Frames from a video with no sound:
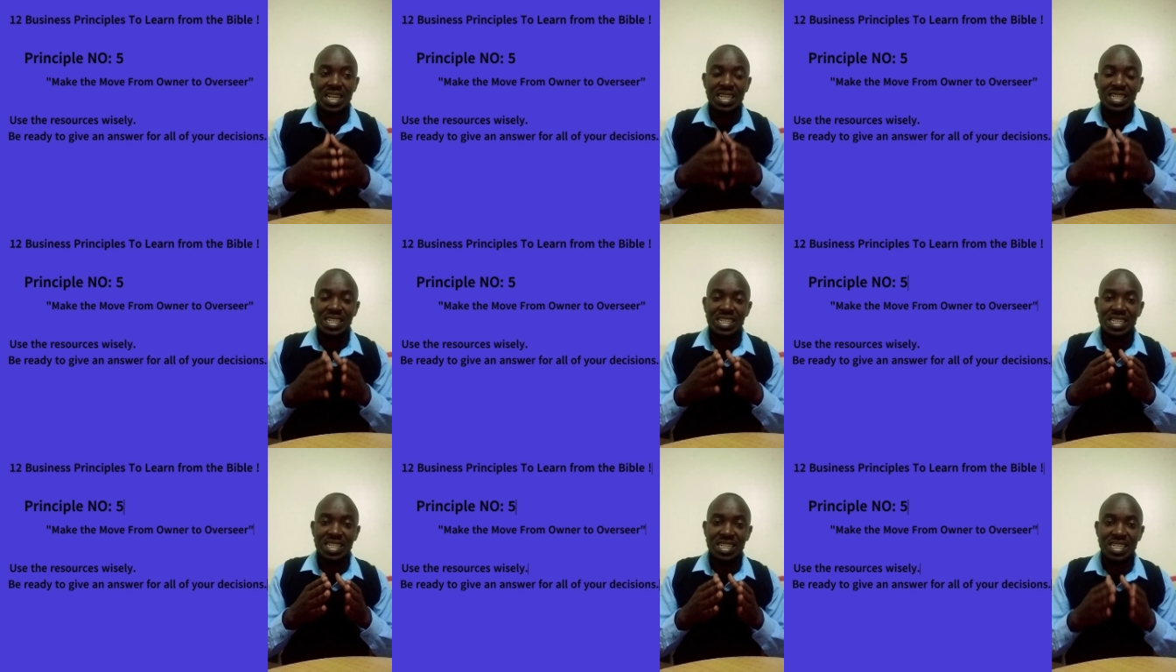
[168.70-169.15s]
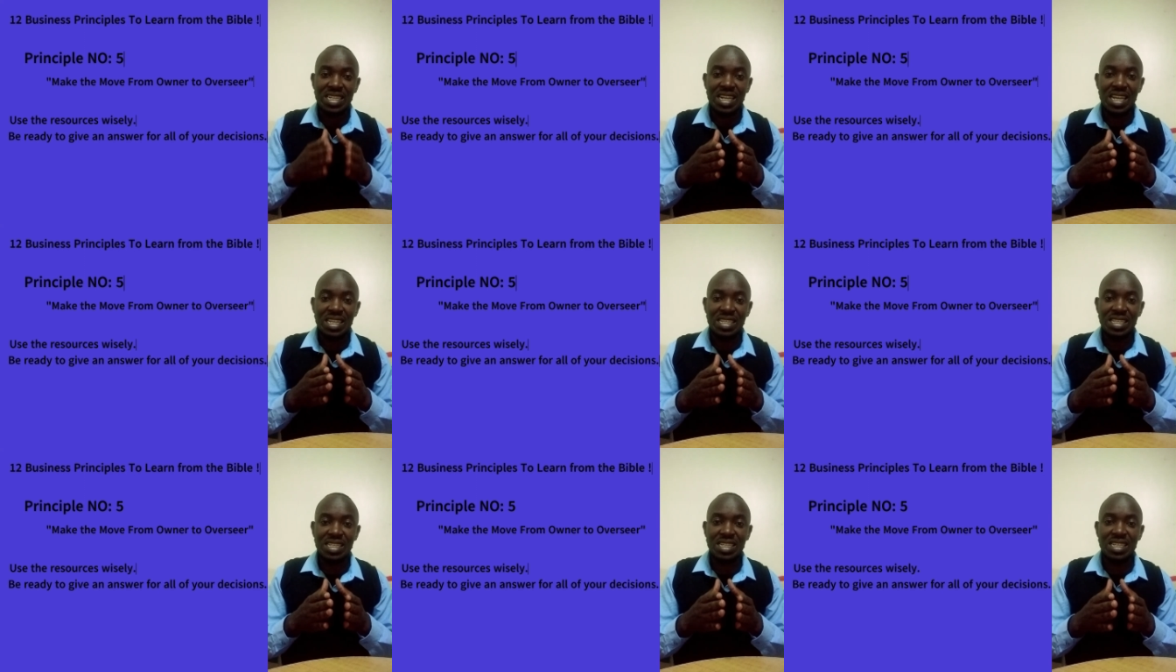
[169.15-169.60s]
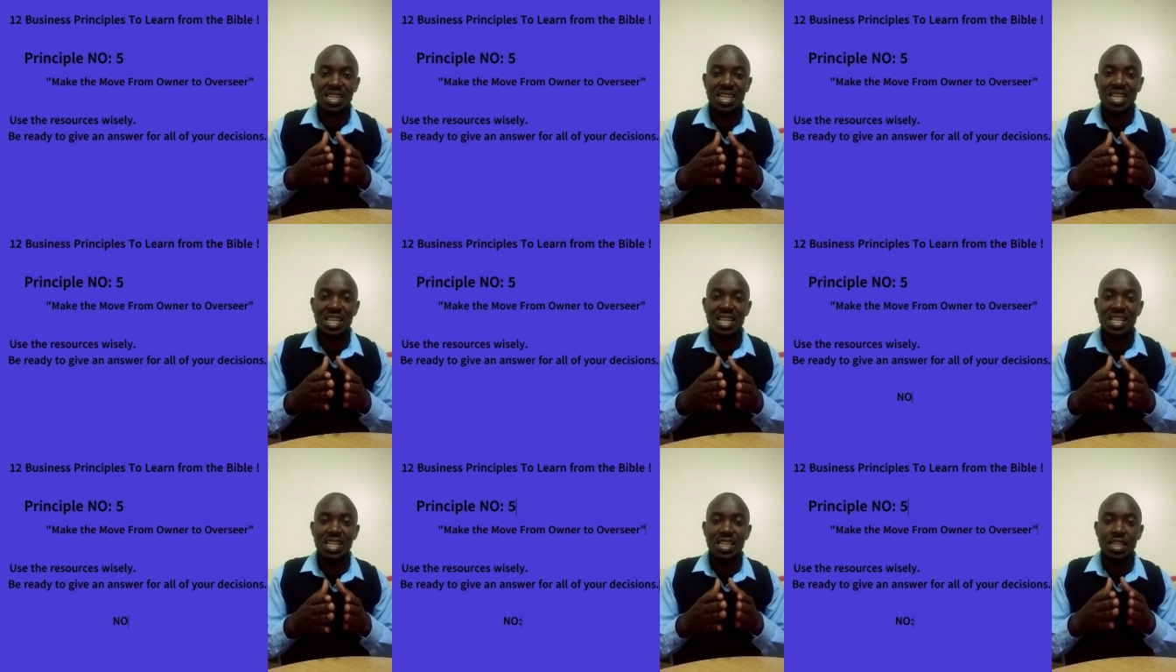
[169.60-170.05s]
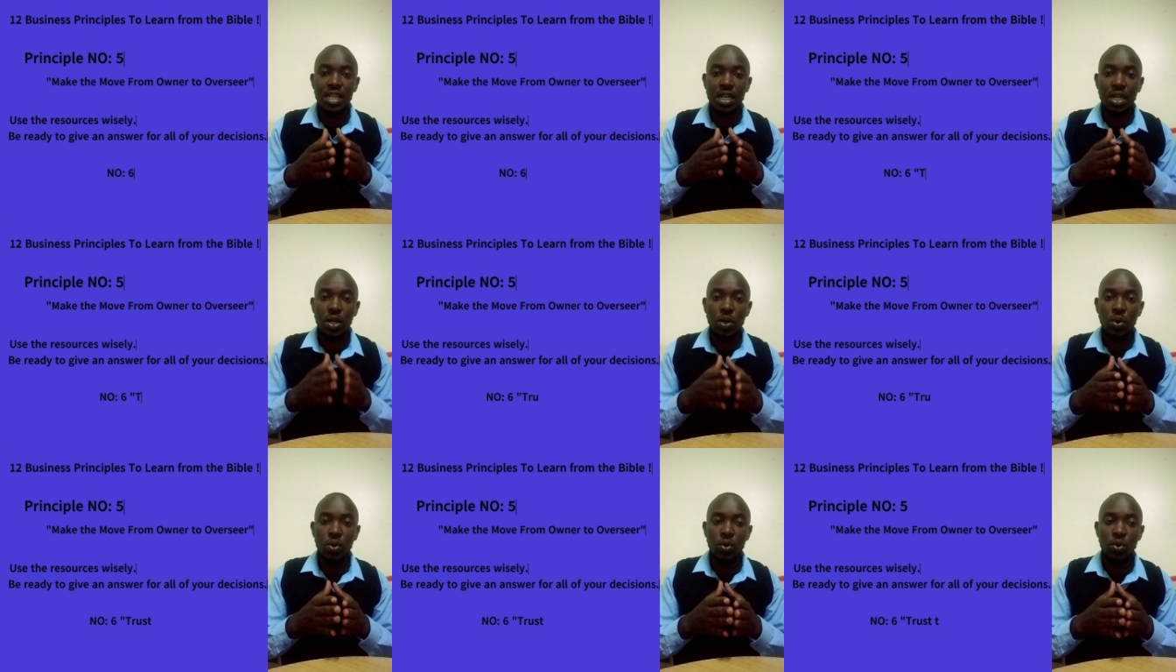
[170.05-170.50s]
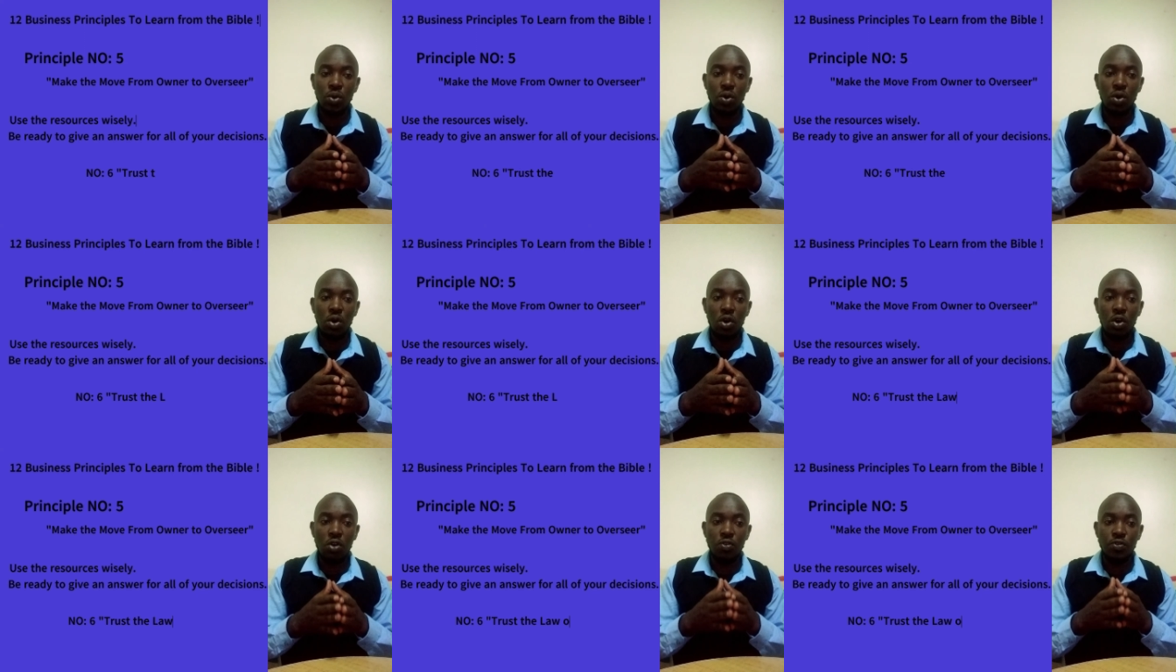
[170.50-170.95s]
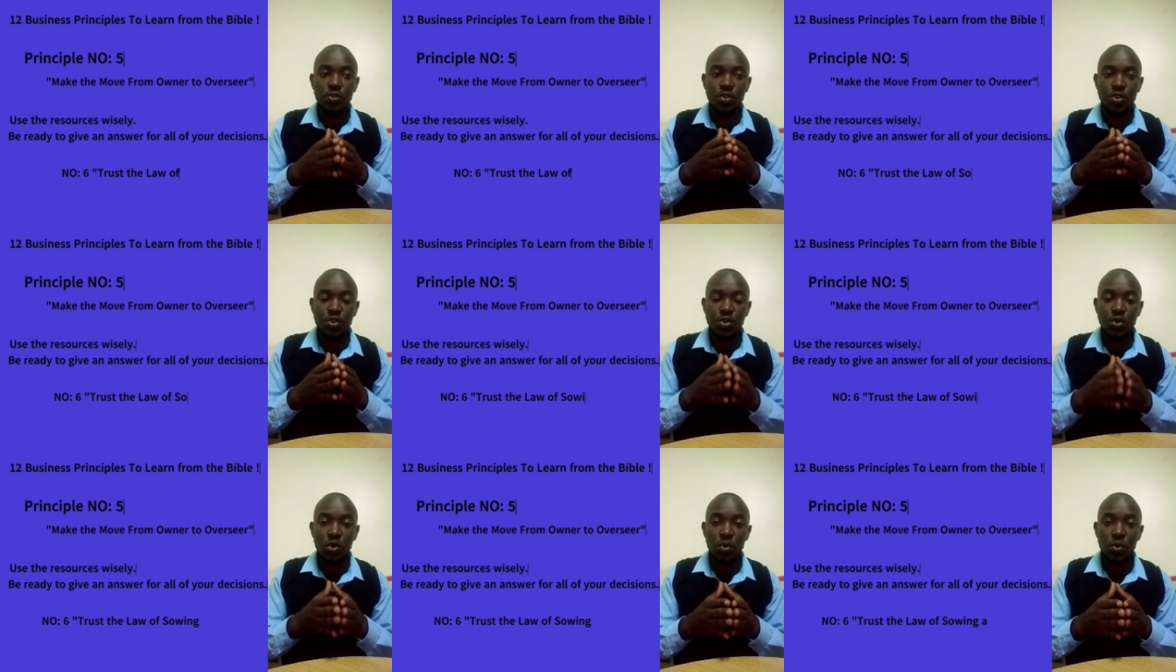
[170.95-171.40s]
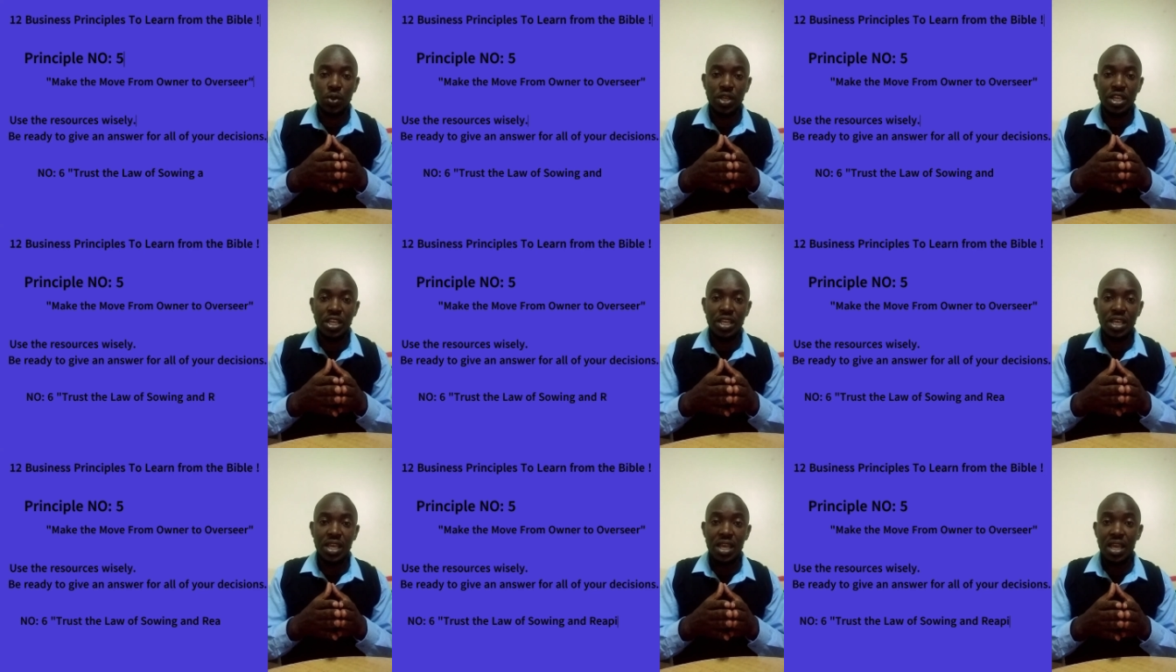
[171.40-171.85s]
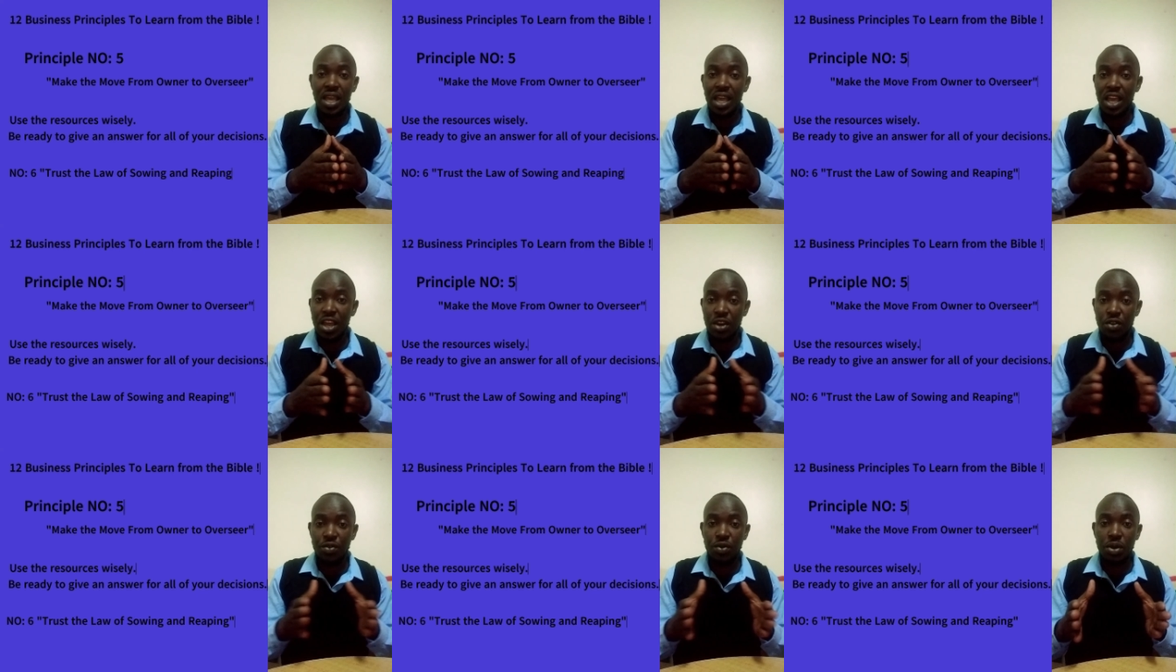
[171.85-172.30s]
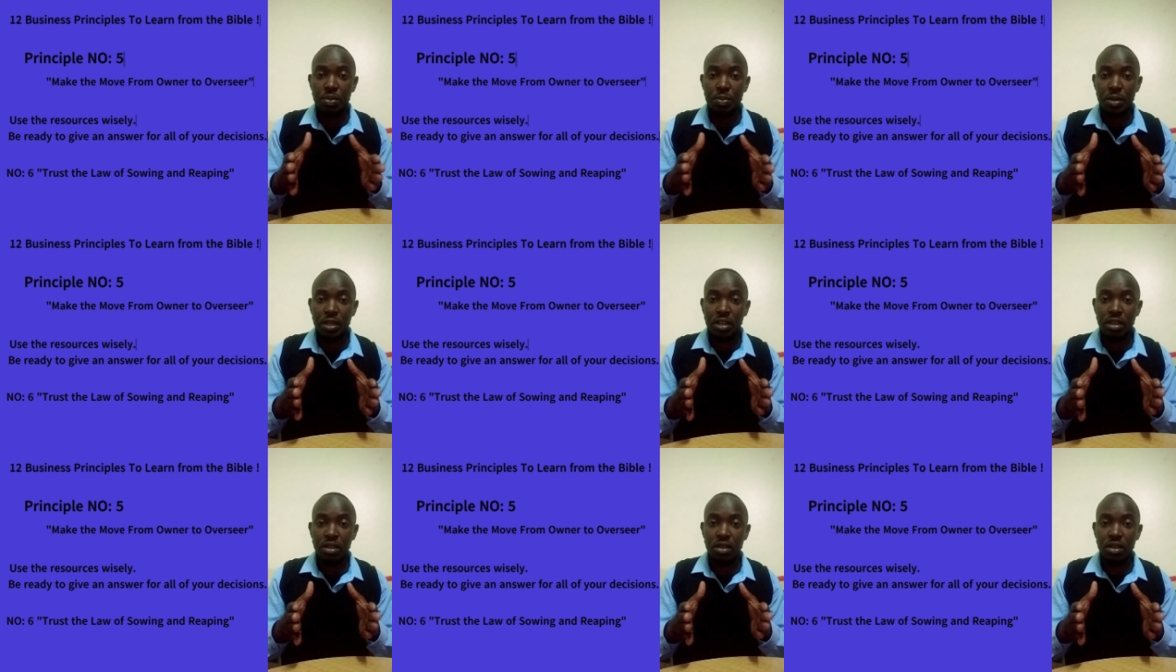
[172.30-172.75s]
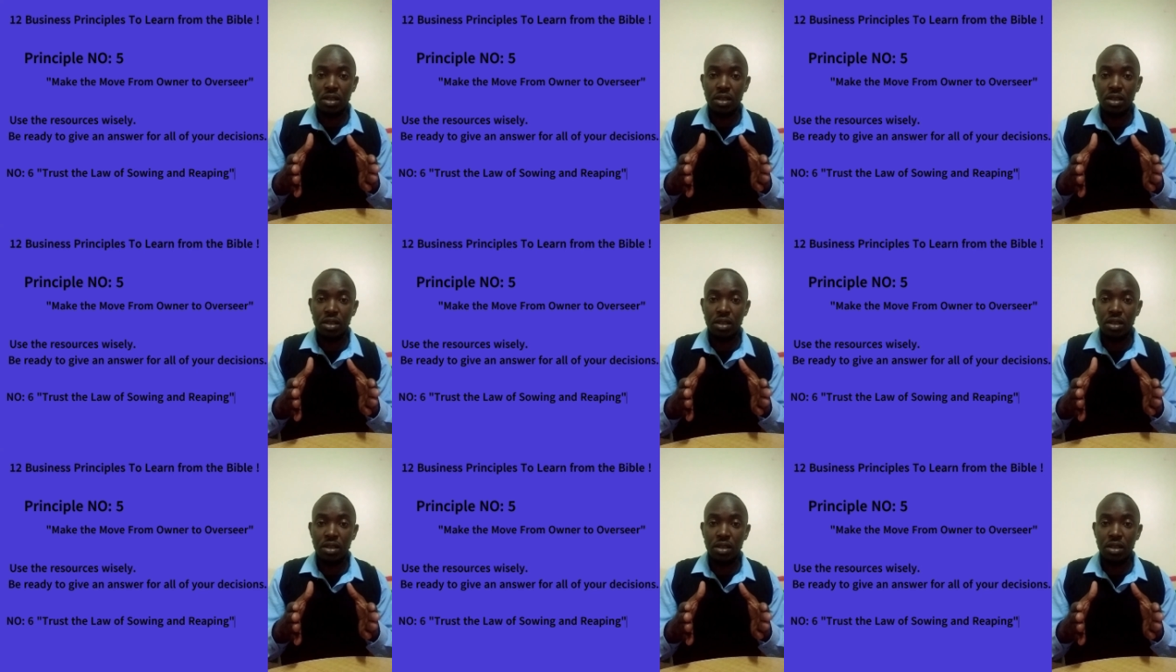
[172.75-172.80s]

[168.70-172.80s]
trust the law of sowing and reaping.